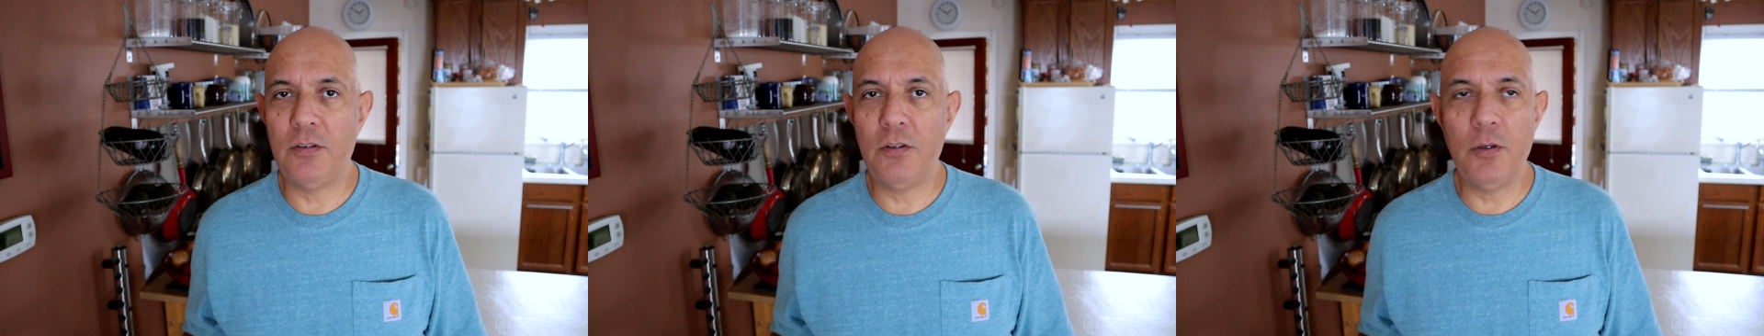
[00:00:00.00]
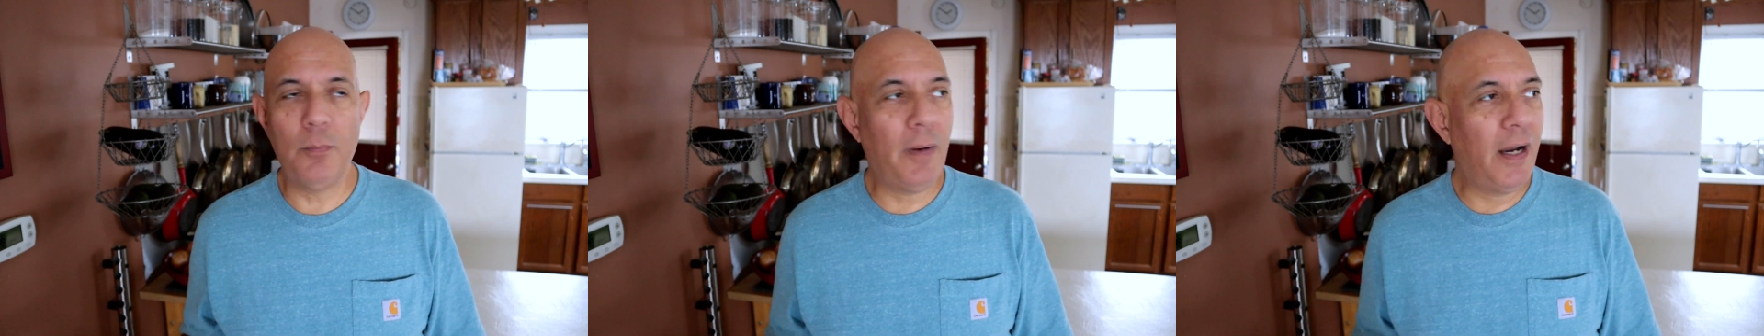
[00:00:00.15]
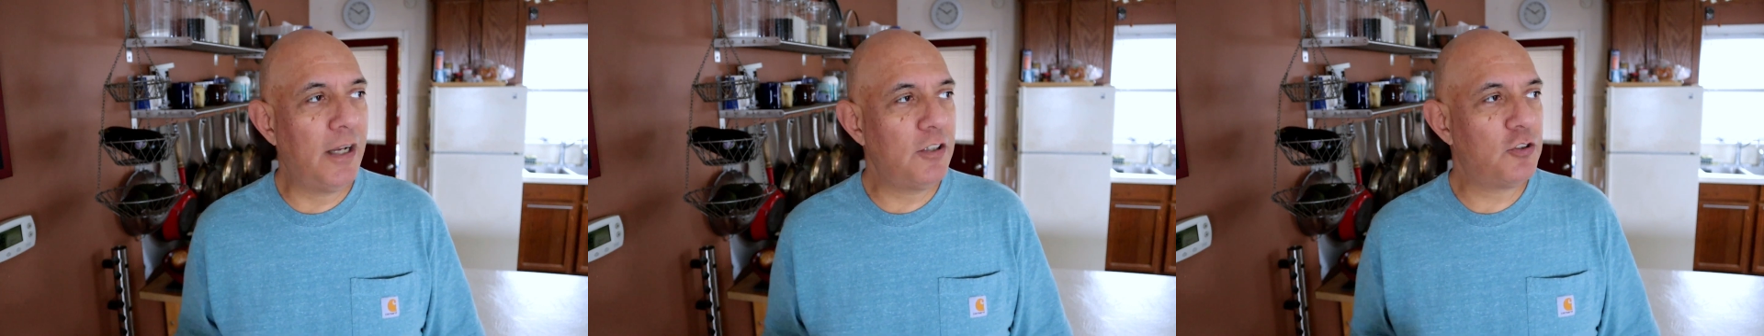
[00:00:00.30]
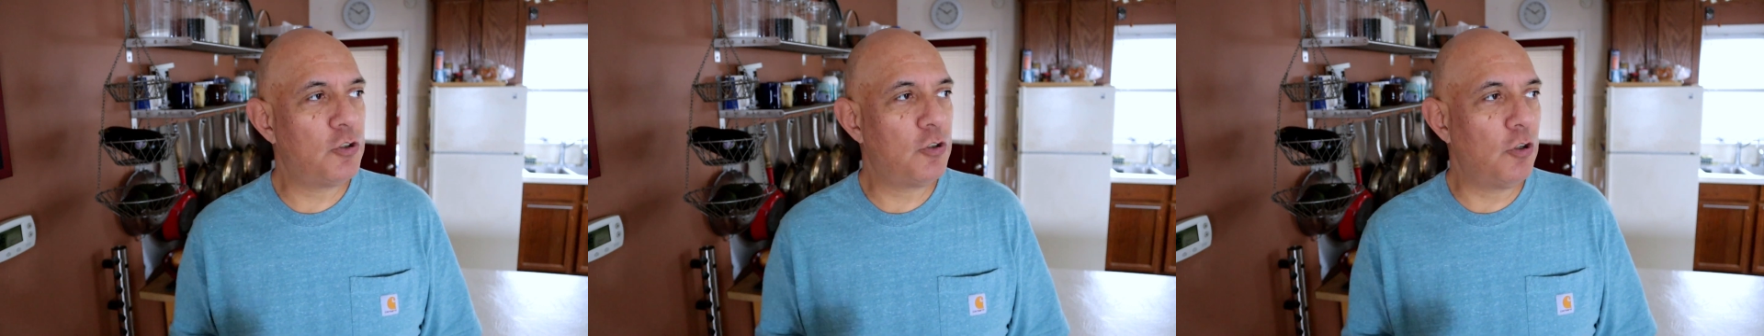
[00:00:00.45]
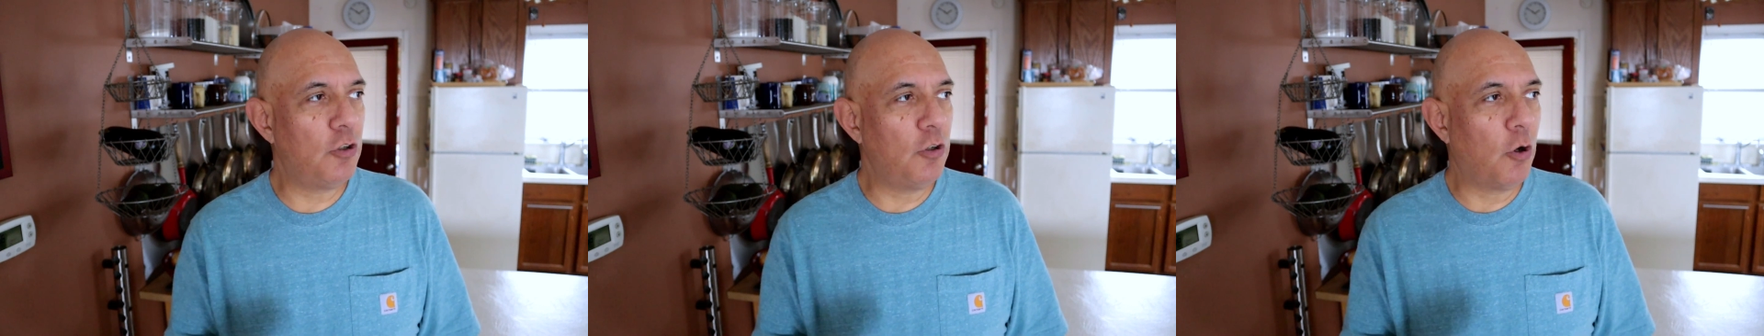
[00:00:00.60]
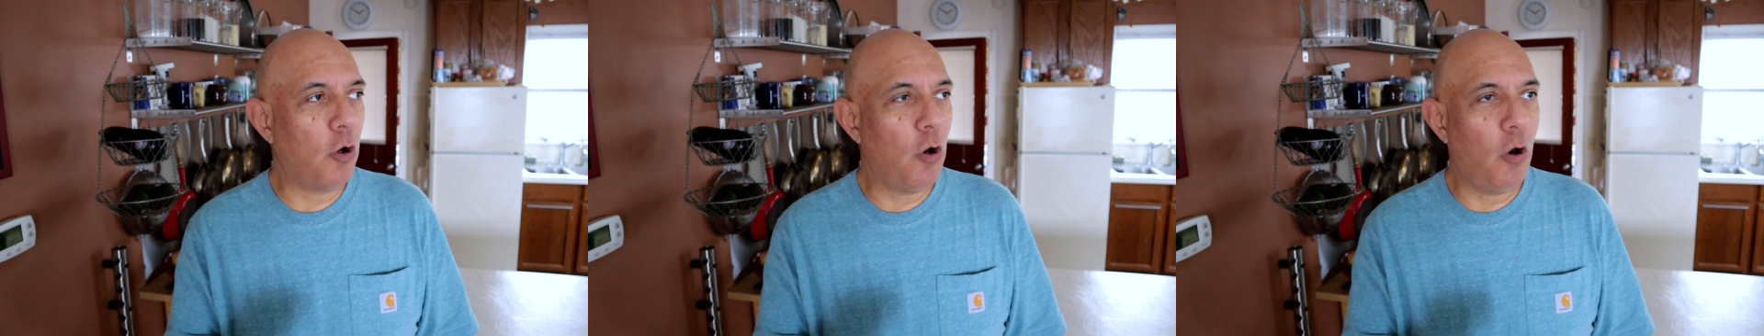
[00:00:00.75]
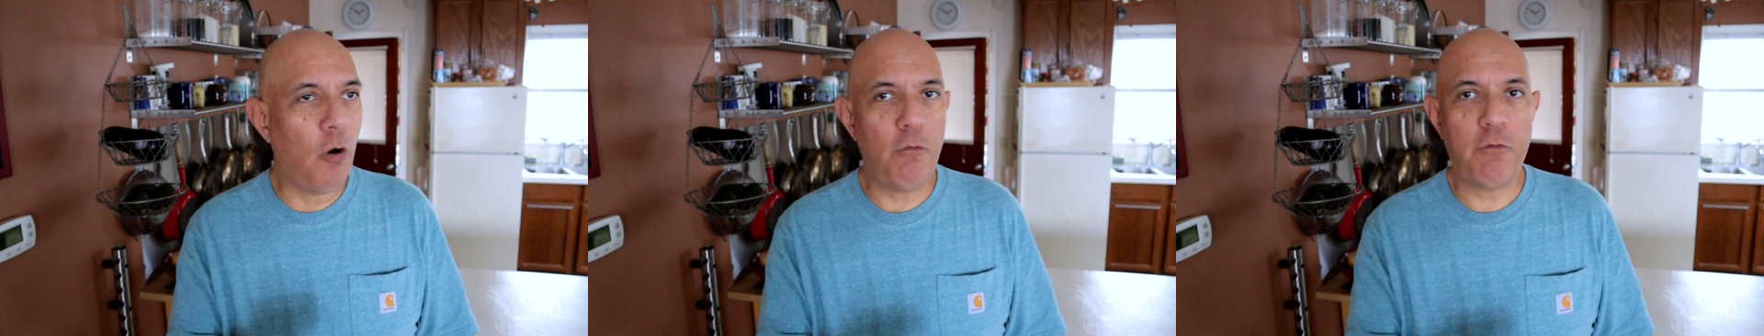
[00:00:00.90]
You might
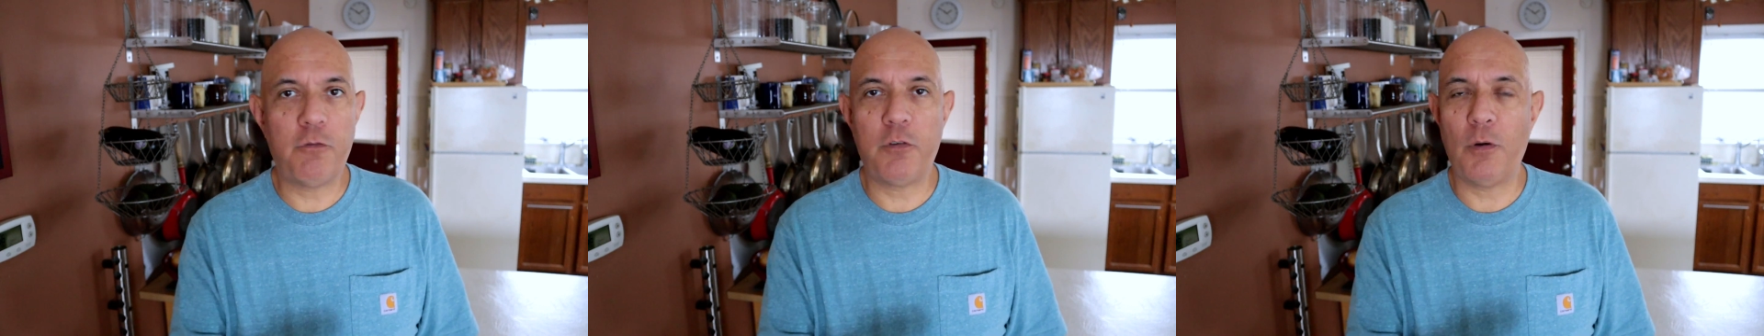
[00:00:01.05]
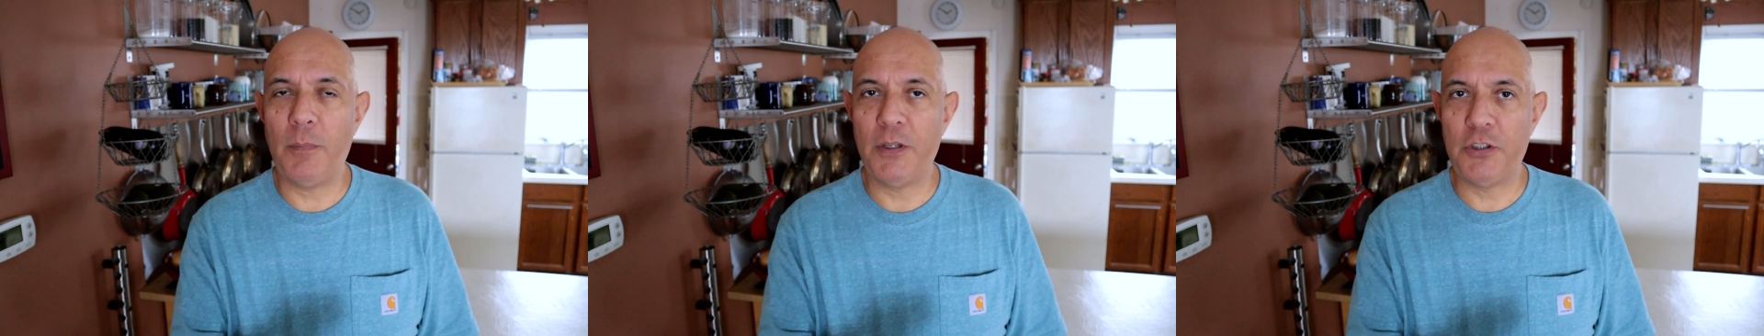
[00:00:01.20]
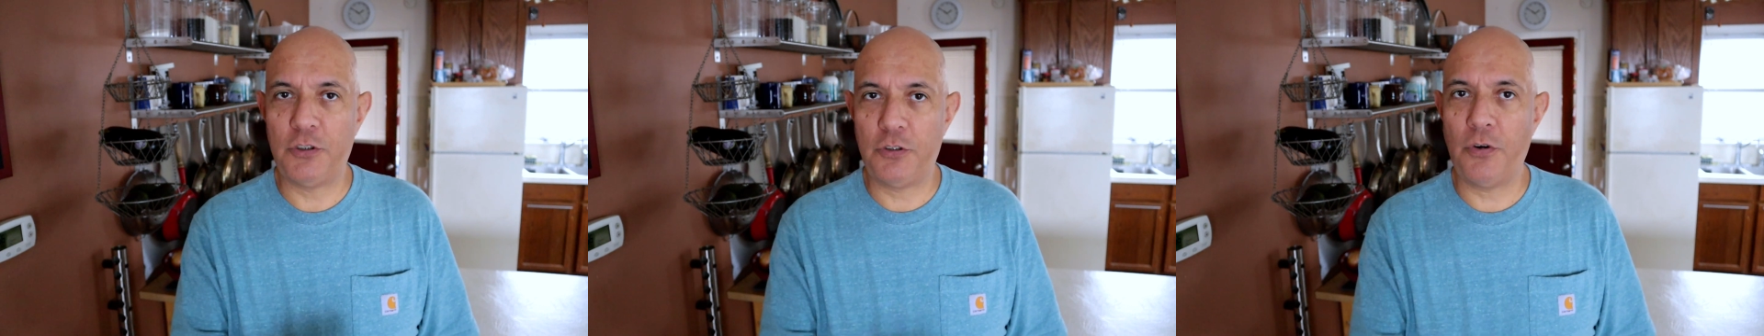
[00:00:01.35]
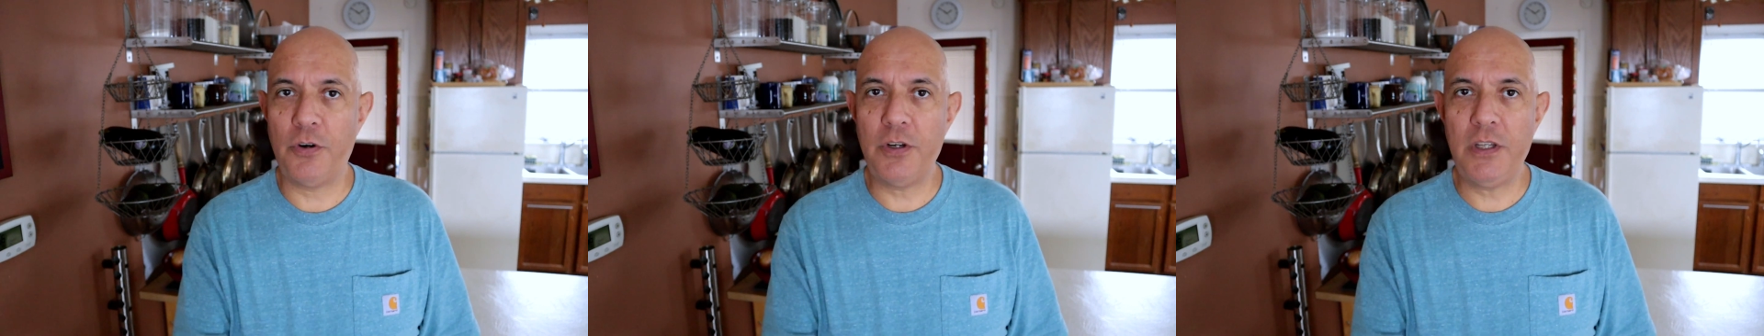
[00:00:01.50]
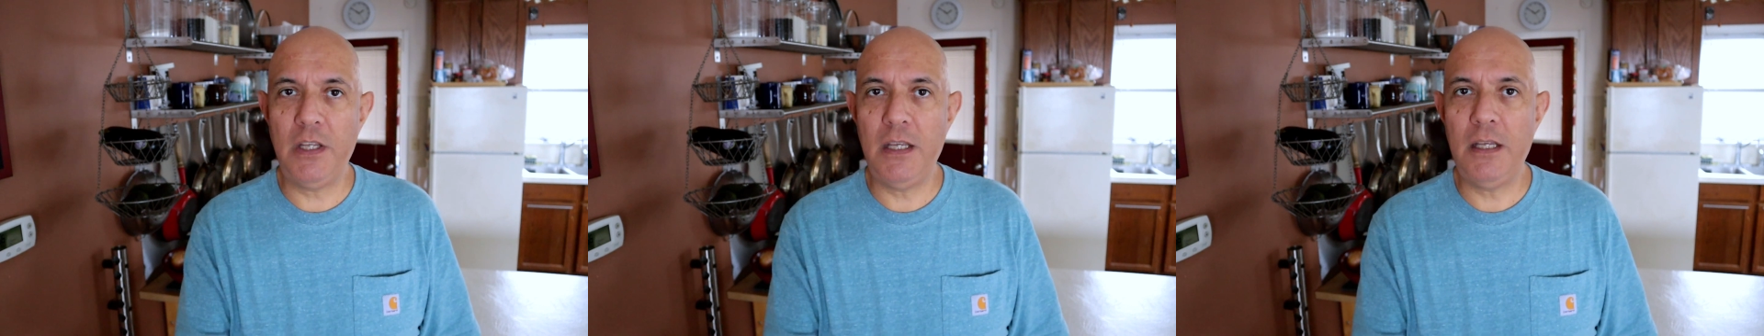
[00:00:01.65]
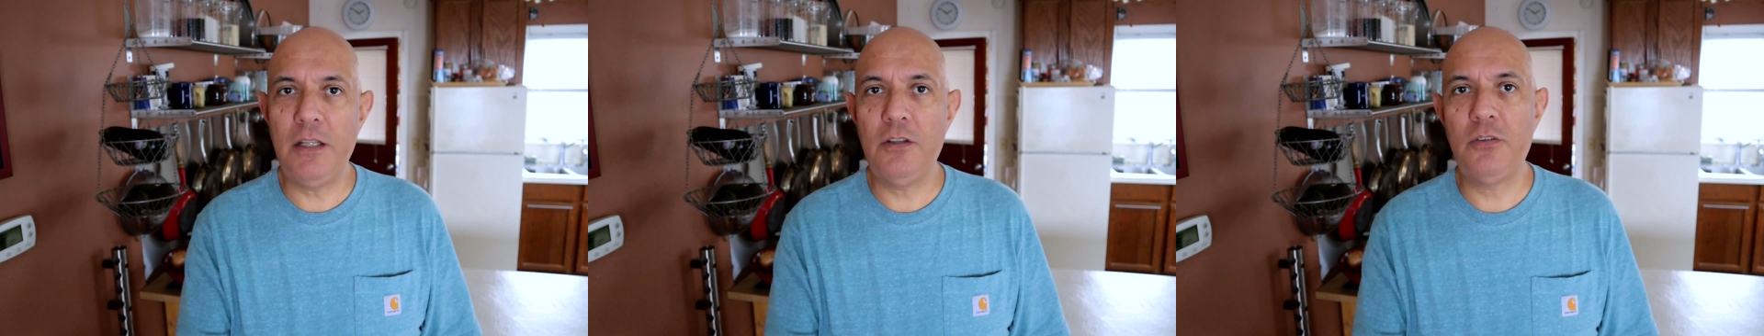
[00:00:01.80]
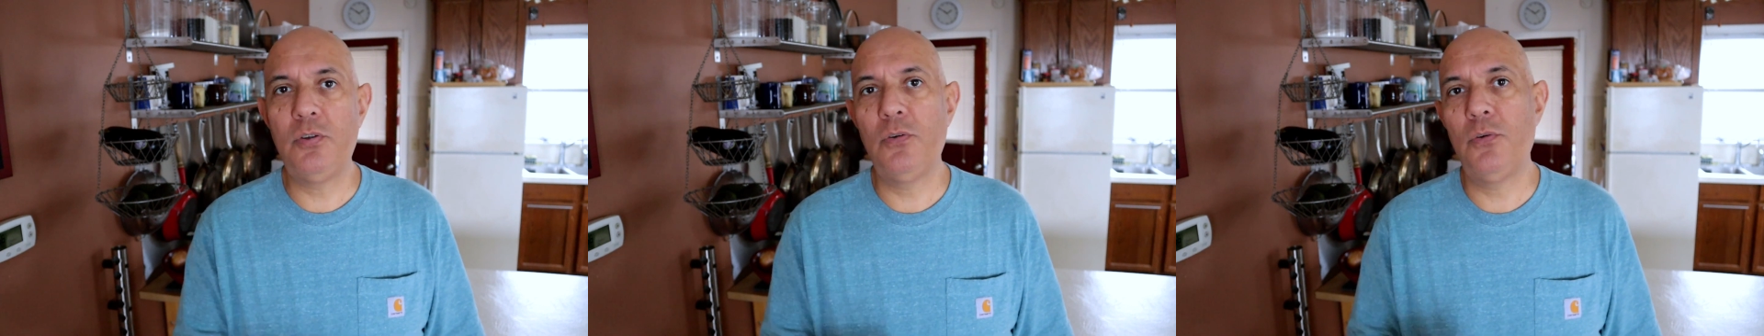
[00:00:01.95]
go from a
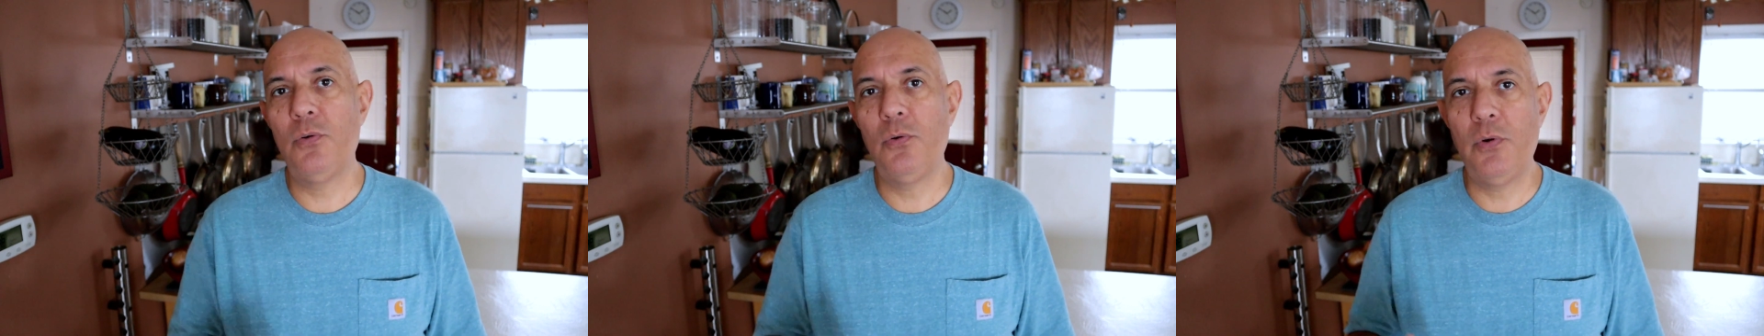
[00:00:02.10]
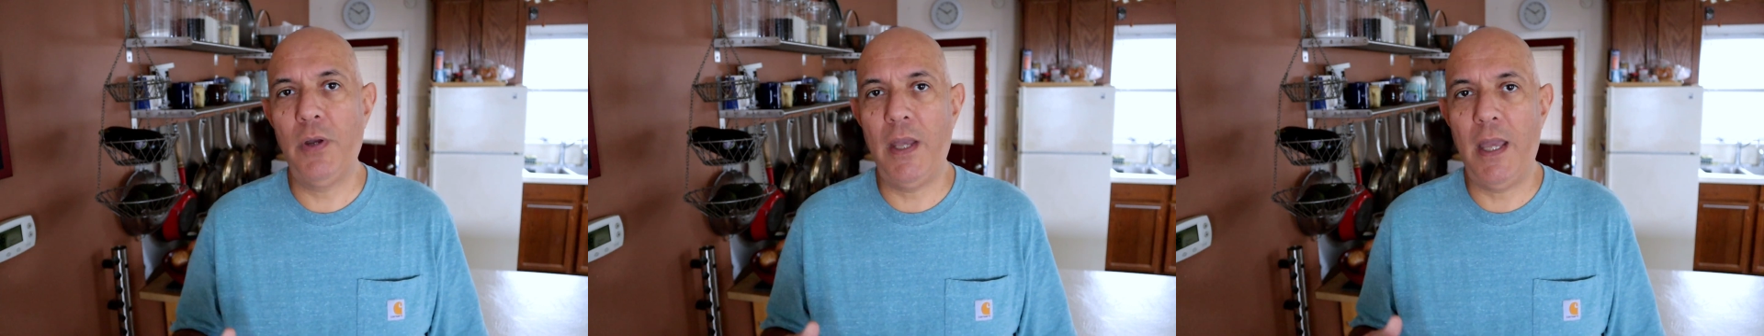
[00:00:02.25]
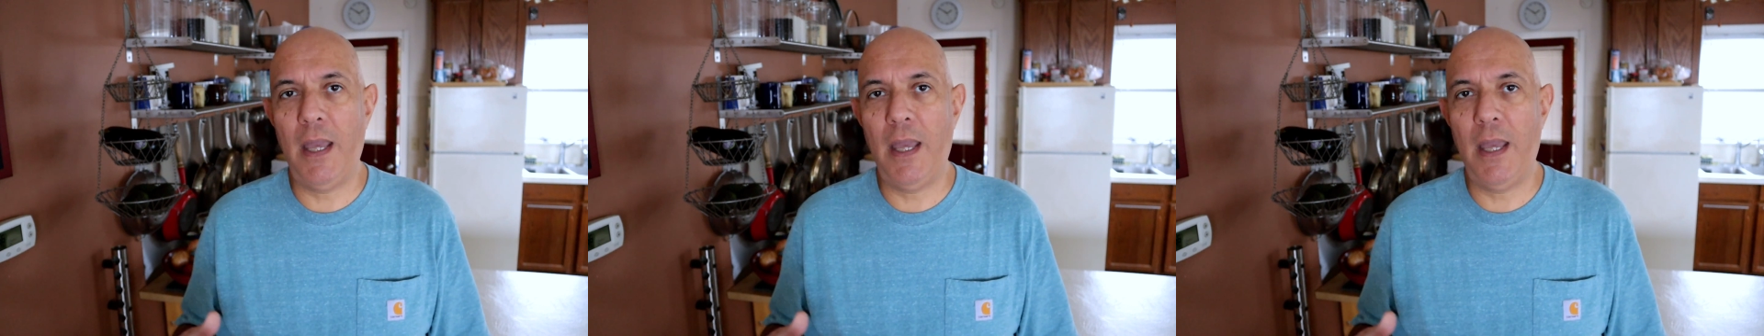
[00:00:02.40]
turkey to